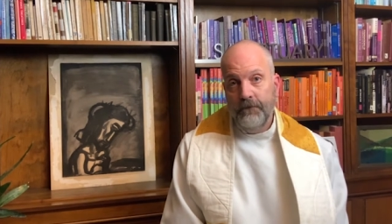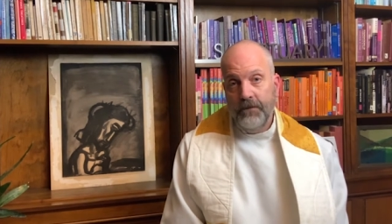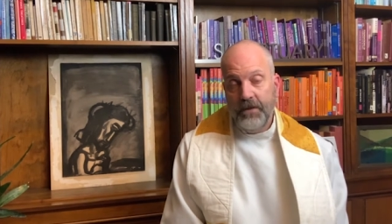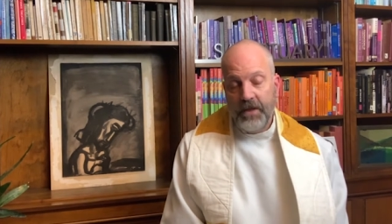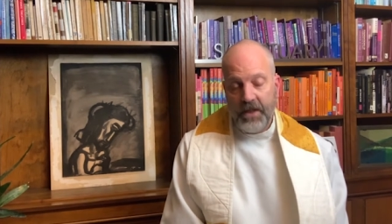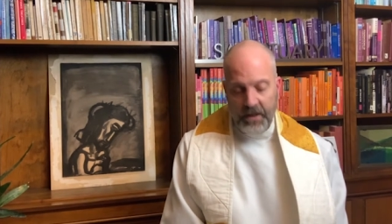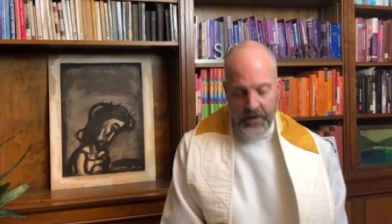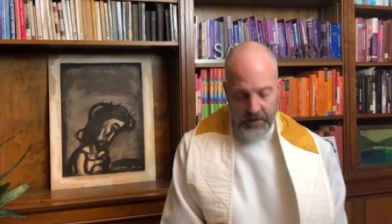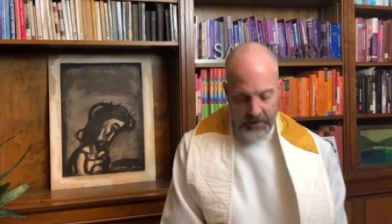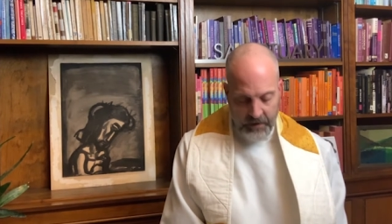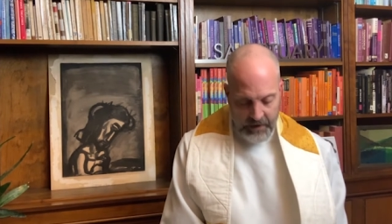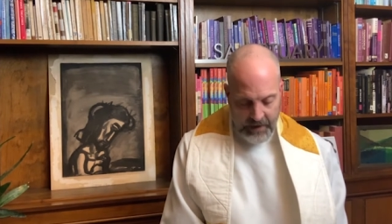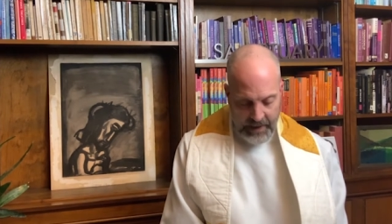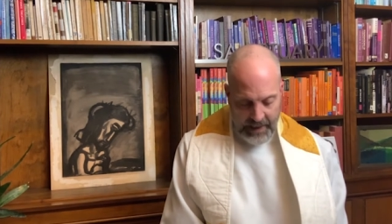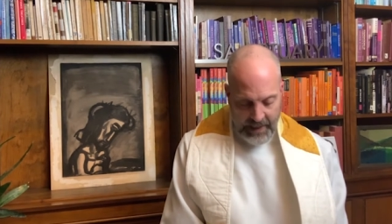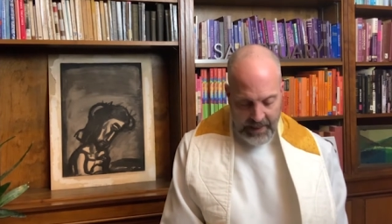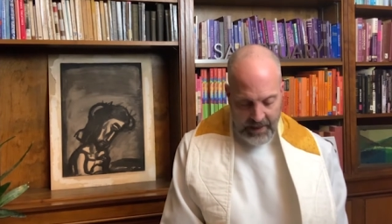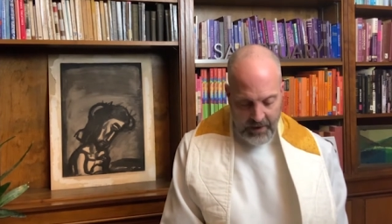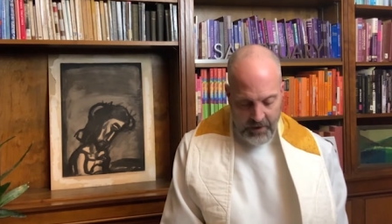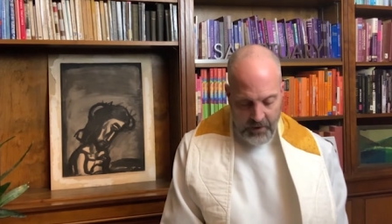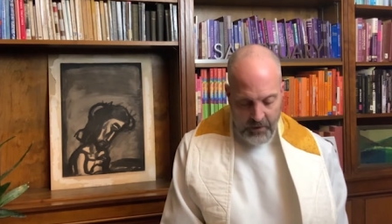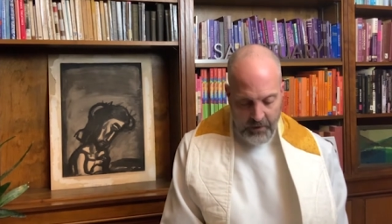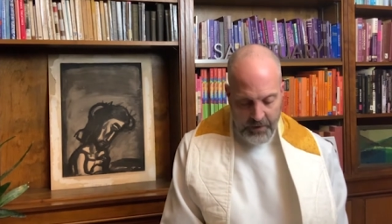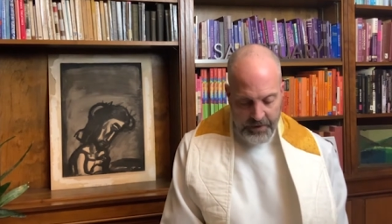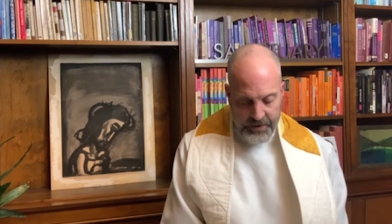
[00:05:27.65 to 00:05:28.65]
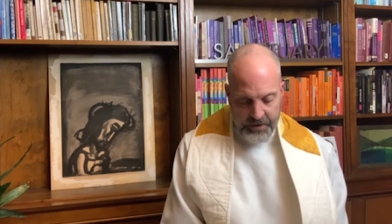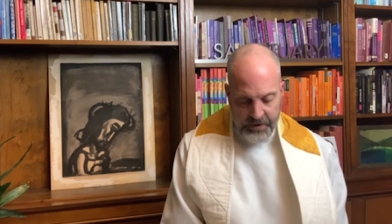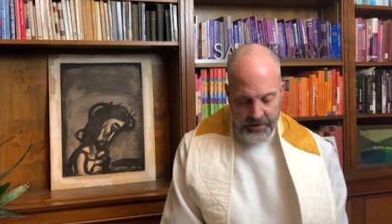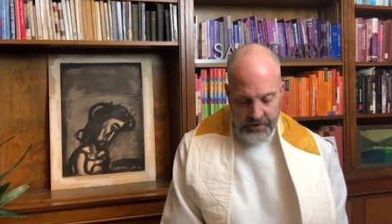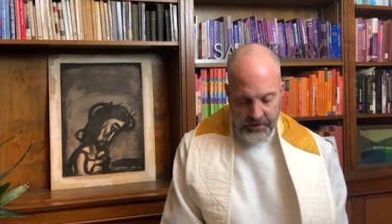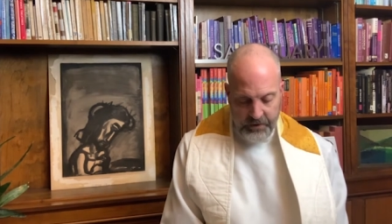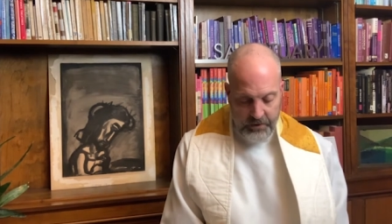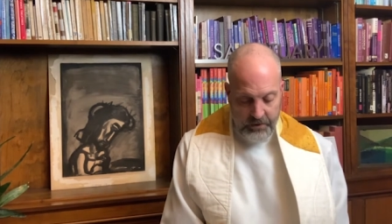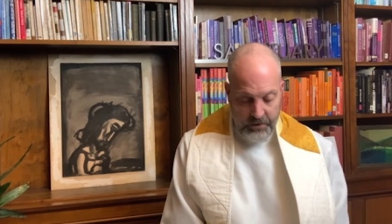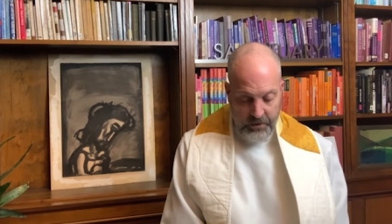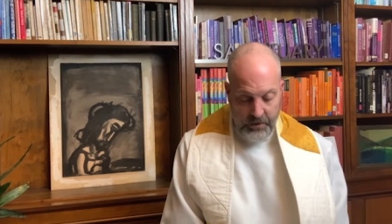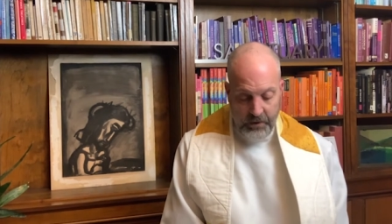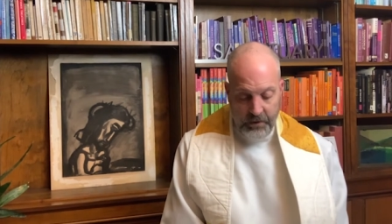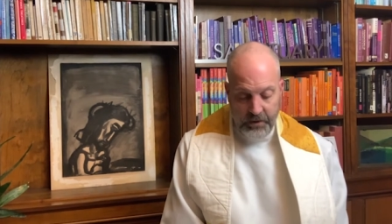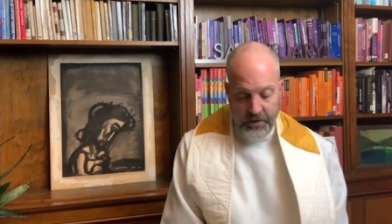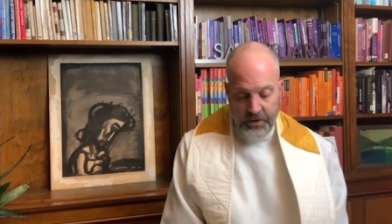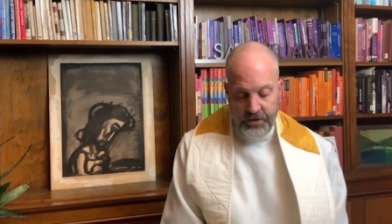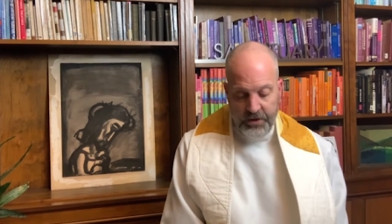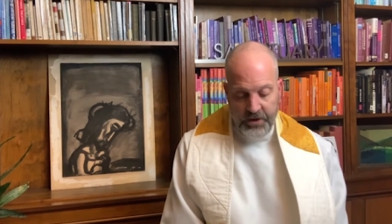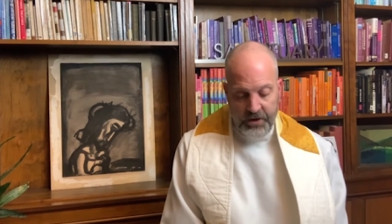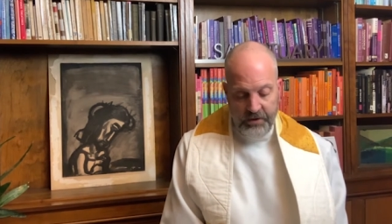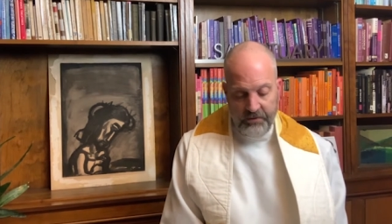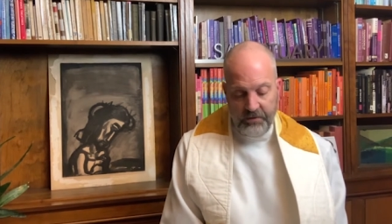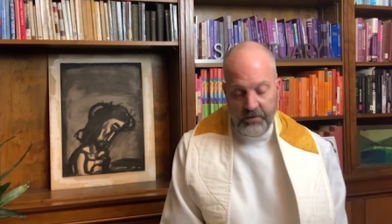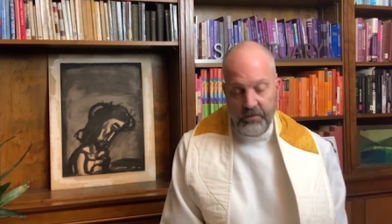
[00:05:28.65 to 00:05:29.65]
that allow and
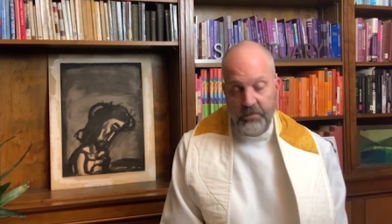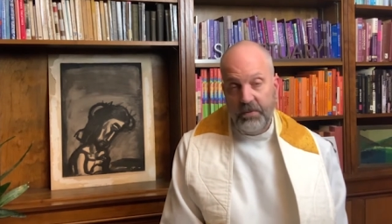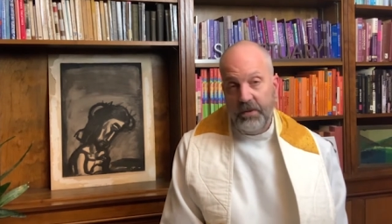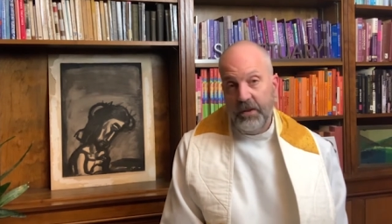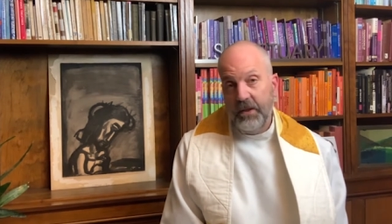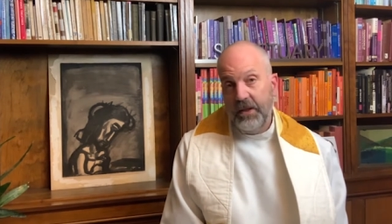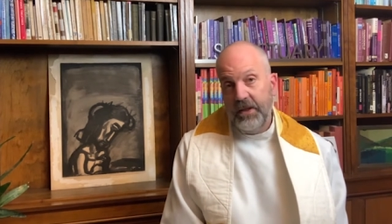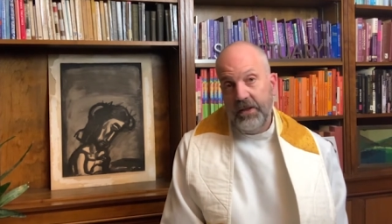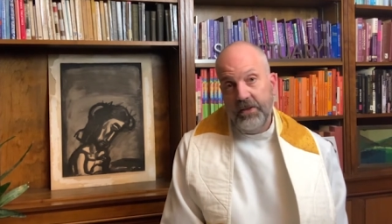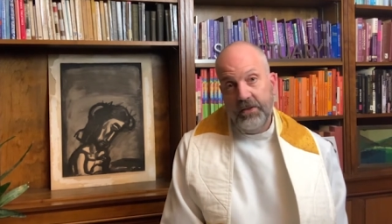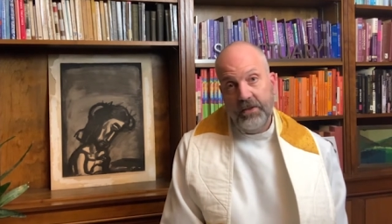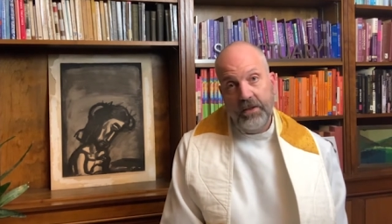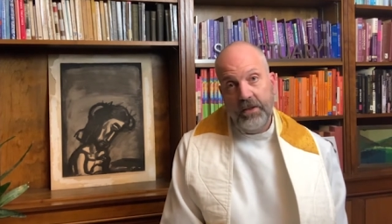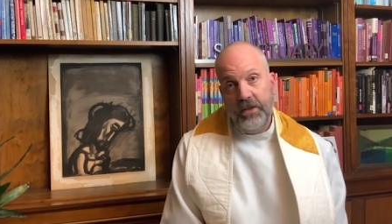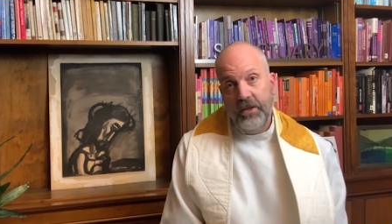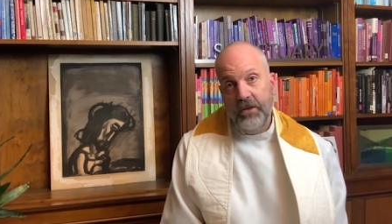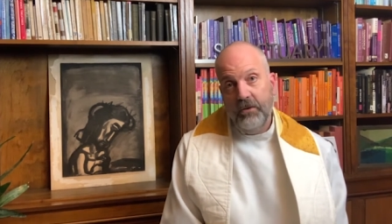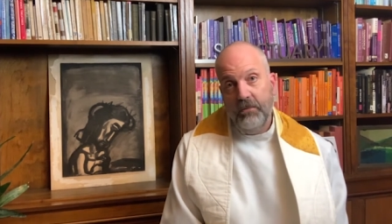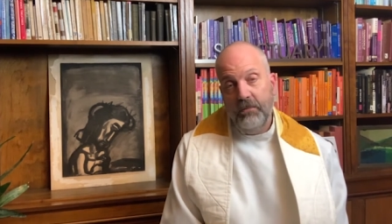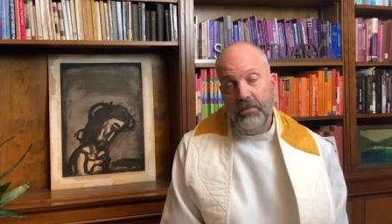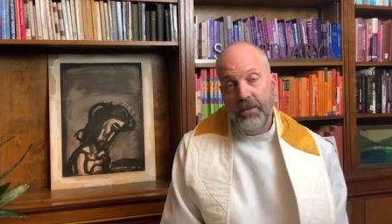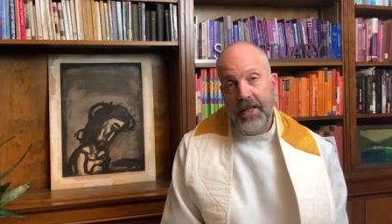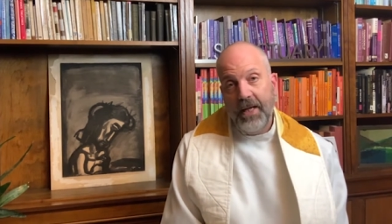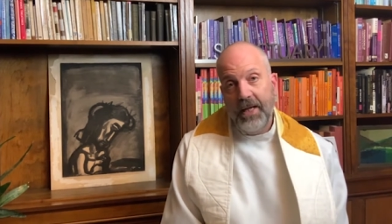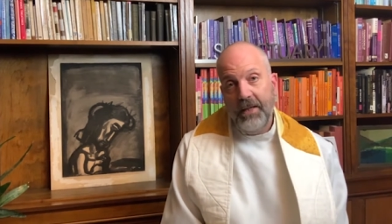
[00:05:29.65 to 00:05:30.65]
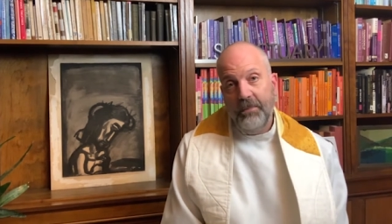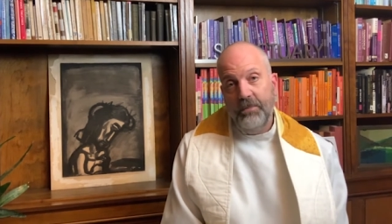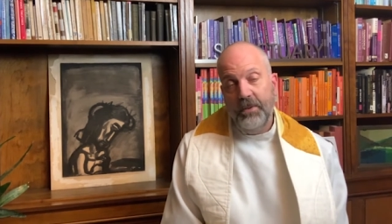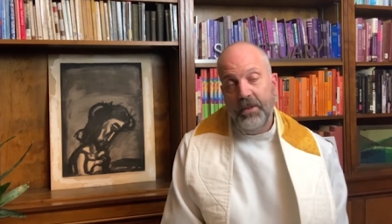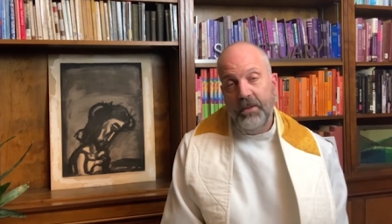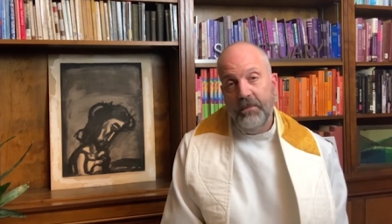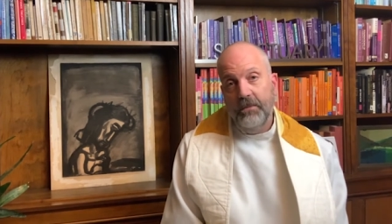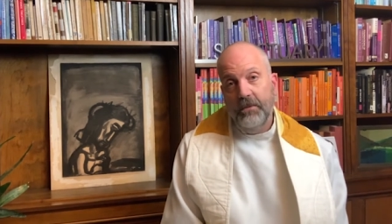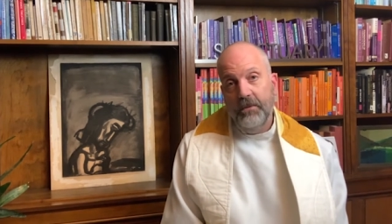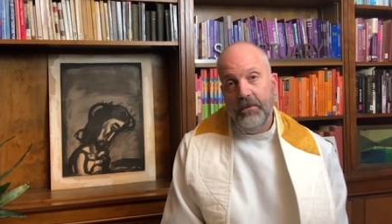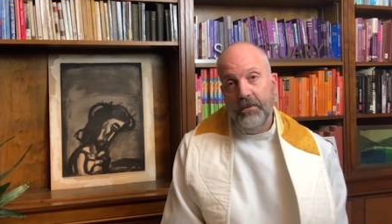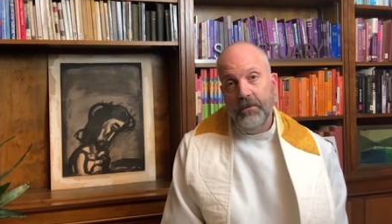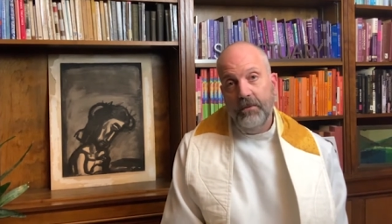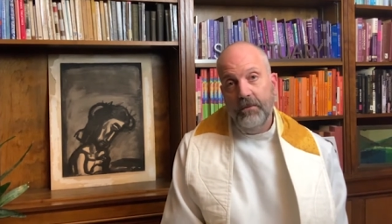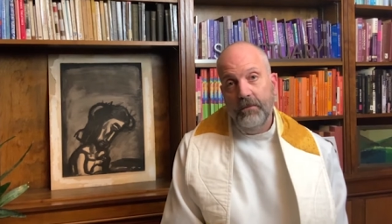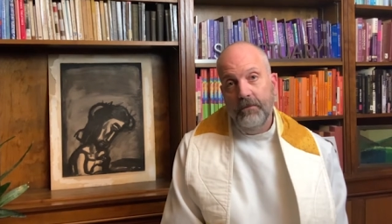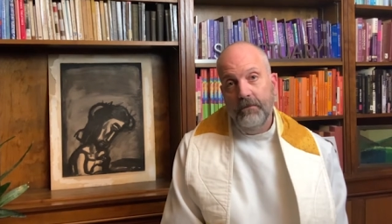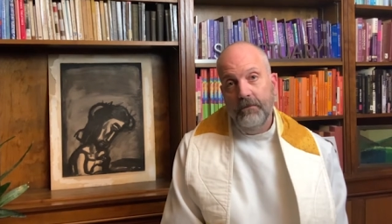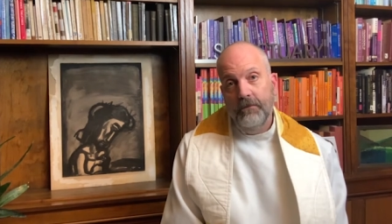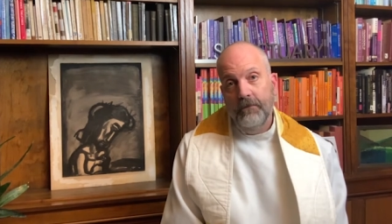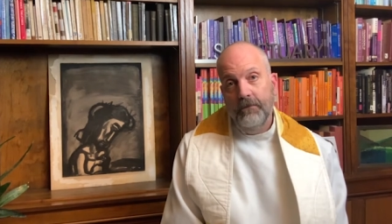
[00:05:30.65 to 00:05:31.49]
encourage even police to kill black people